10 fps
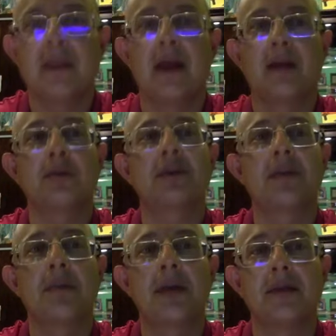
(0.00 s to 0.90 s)
I don't
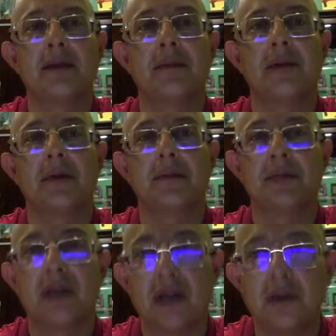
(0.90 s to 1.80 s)
say mental, but
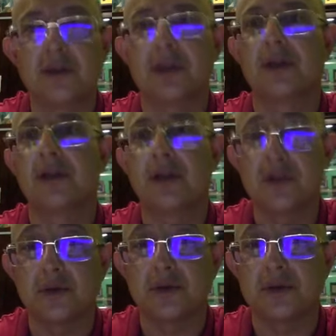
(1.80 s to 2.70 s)
psychological
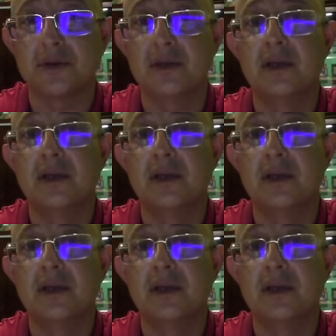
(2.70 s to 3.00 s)
issues.